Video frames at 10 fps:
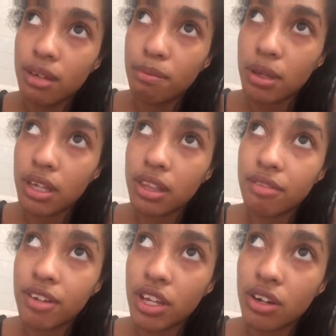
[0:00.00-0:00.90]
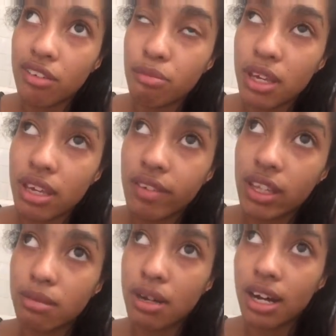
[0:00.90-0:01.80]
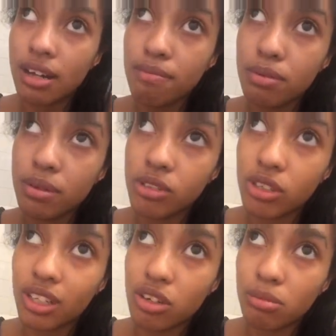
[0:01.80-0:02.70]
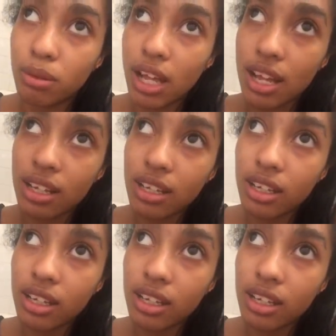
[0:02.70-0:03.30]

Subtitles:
be the video of me giving them up. So a little vlog.